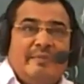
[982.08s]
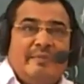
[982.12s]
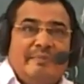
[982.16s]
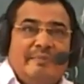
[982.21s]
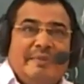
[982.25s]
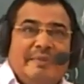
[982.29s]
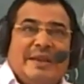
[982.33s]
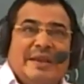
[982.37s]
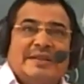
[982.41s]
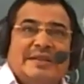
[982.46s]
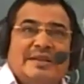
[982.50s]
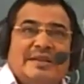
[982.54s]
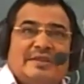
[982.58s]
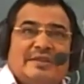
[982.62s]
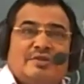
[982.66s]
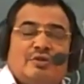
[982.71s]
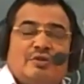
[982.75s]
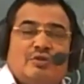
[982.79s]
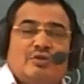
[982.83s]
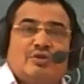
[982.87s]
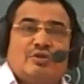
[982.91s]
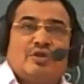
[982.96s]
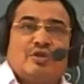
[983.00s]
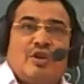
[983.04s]
major
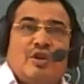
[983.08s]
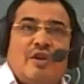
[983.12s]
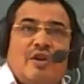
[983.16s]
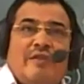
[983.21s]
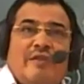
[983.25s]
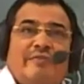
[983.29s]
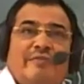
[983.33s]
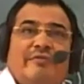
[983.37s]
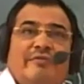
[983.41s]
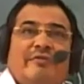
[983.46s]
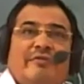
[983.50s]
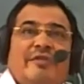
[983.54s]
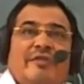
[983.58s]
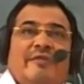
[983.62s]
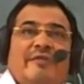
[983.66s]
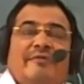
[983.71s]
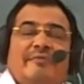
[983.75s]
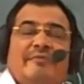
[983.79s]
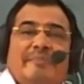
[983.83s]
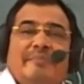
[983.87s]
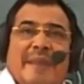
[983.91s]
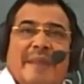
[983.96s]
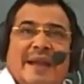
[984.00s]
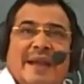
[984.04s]
source of
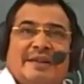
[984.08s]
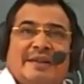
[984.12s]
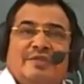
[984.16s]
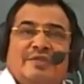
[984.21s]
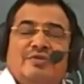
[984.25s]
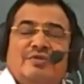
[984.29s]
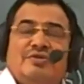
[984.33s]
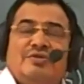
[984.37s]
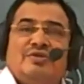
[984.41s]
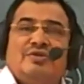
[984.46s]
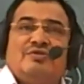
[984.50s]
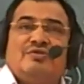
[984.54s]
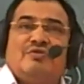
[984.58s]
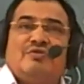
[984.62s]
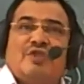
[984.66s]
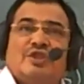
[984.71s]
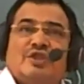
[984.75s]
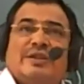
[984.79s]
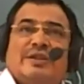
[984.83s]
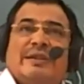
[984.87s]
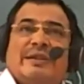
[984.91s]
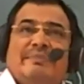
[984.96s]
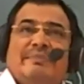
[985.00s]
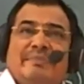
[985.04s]
manures
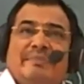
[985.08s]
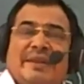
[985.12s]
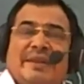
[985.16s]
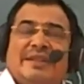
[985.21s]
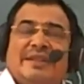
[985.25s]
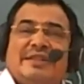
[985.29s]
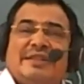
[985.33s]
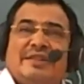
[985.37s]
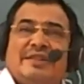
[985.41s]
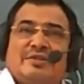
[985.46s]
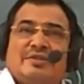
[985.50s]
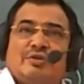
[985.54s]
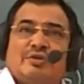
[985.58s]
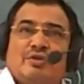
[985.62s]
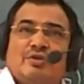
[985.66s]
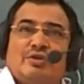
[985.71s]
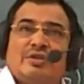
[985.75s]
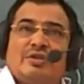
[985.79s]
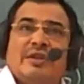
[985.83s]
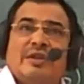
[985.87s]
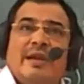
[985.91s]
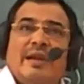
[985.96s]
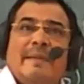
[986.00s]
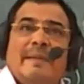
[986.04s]
was a major
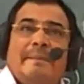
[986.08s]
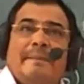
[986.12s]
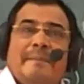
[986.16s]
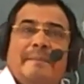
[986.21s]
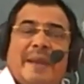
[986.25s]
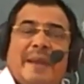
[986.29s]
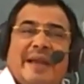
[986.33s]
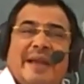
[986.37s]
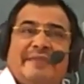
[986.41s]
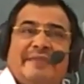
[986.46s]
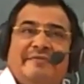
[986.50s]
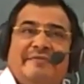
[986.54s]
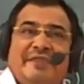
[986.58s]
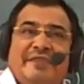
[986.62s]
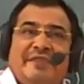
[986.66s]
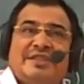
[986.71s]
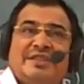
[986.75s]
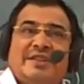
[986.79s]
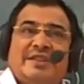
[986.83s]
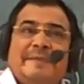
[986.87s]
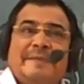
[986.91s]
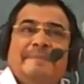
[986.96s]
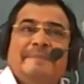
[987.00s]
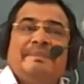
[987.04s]
source by which
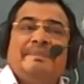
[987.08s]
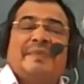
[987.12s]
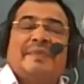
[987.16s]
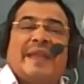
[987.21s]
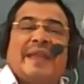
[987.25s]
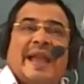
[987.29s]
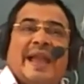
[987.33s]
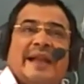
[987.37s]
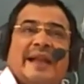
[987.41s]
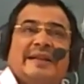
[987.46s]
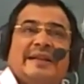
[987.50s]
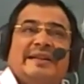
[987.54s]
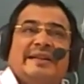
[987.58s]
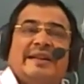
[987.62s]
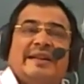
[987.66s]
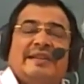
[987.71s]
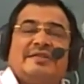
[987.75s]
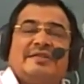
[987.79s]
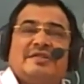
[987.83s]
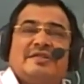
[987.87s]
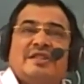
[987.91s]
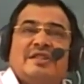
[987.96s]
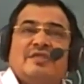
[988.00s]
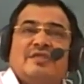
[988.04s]

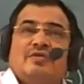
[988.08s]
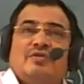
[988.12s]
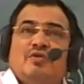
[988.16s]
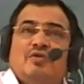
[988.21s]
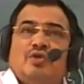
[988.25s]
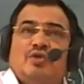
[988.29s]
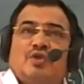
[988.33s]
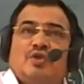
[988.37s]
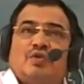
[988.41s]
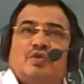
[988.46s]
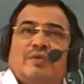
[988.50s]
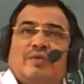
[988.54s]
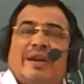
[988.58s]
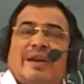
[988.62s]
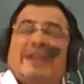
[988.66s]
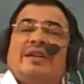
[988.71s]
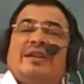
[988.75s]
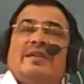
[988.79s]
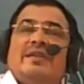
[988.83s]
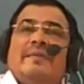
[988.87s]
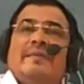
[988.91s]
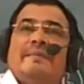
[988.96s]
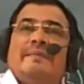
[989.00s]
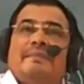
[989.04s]
agricultural goods were
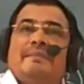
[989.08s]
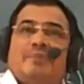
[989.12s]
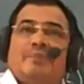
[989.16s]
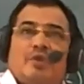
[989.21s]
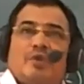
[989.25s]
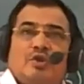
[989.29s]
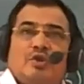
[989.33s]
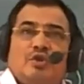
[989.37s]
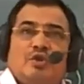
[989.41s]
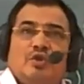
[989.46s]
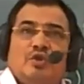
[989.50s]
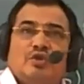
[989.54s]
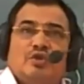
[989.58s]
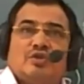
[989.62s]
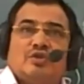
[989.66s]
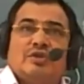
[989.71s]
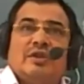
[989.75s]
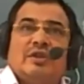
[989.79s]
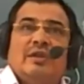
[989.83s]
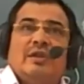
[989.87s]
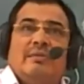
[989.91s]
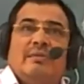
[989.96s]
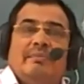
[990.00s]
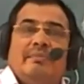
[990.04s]
produced.
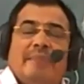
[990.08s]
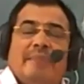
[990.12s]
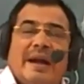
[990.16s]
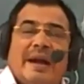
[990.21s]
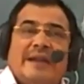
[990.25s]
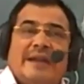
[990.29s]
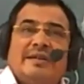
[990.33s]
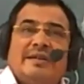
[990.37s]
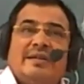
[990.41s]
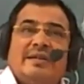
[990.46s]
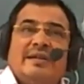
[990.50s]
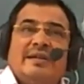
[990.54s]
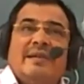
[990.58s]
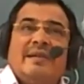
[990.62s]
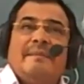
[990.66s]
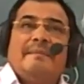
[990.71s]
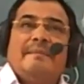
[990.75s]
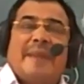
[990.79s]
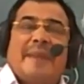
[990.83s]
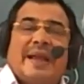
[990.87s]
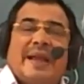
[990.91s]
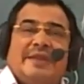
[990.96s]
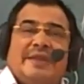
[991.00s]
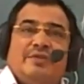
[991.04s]
But
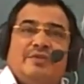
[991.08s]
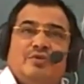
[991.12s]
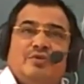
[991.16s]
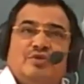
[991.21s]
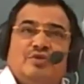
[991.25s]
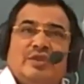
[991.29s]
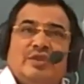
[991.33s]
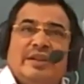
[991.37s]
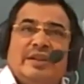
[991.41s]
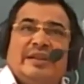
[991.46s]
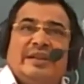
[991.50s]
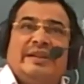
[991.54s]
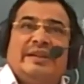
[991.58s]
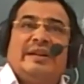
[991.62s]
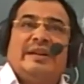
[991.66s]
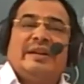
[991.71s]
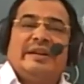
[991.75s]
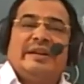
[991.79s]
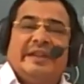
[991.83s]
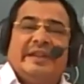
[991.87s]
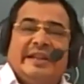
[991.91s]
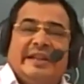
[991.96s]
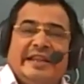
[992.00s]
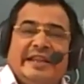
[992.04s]
by using
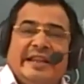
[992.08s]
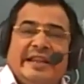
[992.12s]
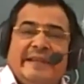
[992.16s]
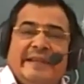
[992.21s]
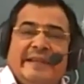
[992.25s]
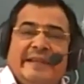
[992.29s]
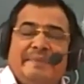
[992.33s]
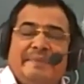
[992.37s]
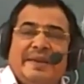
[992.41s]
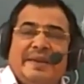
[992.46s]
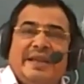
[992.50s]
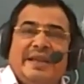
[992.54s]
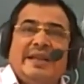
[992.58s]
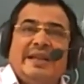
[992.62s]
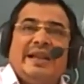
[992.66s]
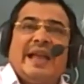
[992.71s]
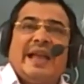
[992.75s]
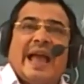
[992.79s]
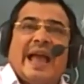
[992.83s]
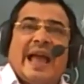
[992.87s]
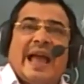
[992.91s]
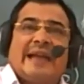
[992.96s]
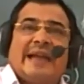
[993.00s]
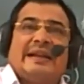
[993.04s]
DAP
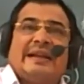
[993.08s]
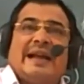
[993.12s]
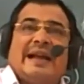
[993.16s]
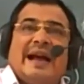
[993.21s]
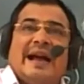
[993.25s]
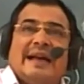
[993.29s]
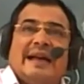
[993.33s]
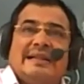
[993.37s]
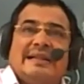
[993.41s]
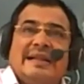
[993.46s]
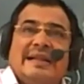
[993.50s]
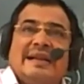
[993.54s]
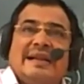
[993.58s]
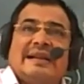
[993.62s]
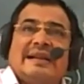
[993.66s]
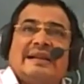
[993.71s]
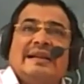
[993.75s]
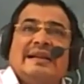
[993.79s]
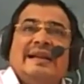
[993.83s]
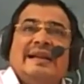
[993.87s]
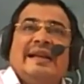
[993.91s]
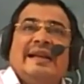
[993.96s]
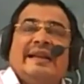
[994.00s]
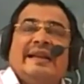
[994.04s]
and other
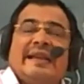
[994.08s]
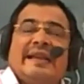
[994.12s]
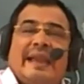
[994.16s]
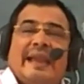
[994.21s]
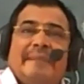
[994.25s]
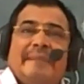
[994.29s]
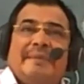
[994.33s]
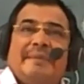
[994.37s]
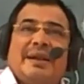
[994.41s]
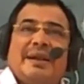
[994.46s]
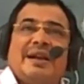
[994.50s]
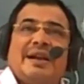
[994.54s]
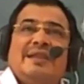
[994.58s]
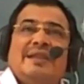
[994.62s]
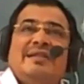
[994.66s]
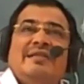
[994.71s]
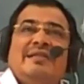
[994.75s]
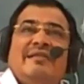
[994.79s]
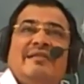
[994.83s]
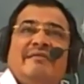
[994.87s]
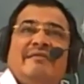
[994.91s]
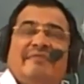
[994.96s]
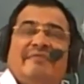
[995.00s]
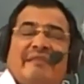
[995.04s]

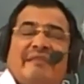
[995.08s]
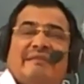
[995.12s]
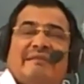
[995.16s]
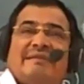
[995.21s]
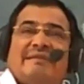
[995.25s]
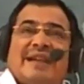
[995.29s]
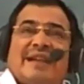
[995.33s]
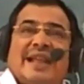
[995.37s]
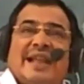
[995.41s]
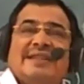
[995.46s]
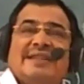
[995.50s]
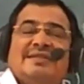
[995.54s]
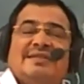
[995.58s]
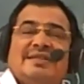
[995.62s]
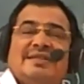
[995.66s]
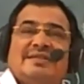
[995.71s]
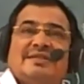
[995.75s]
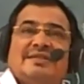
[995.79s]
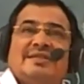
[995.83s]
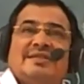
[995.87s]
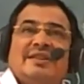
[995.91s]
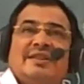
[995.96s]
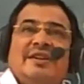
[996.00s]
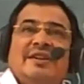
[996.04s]
chemical
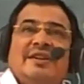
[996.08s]
fertilizers,